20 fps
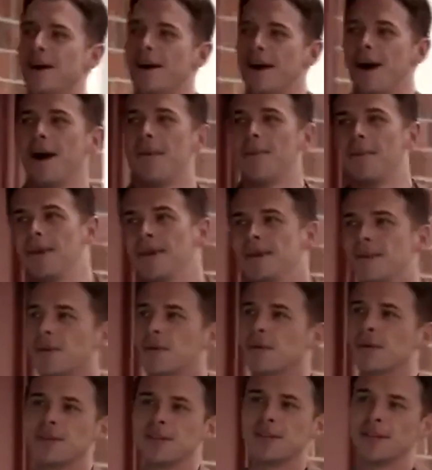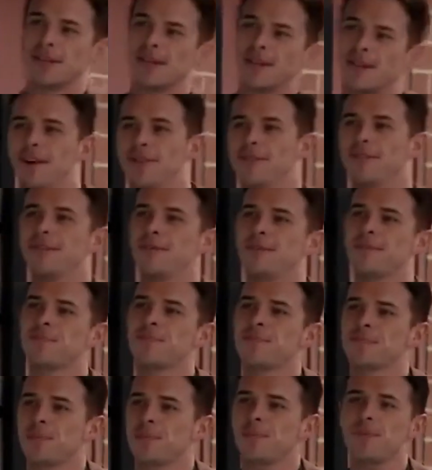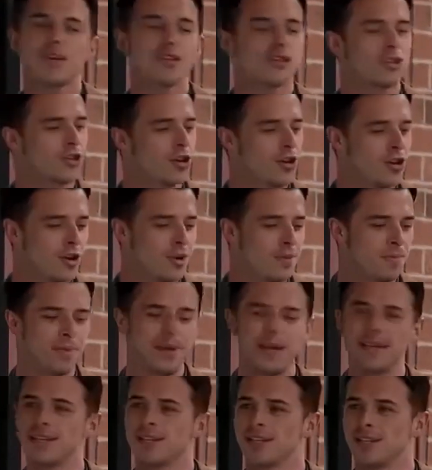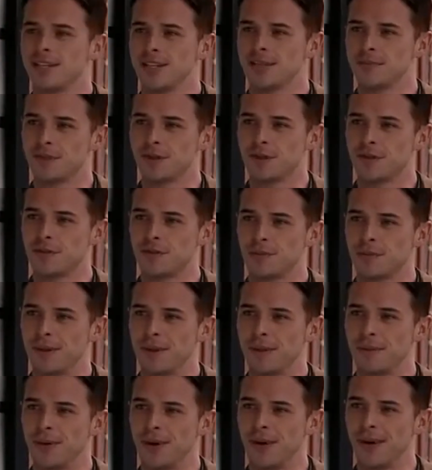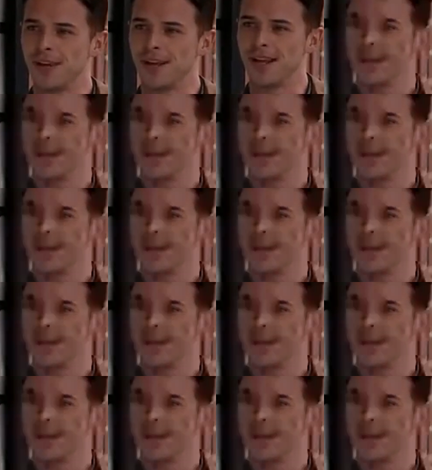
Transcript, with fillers: Ibiza, what do you think of? Sun, beaches, beautiful people,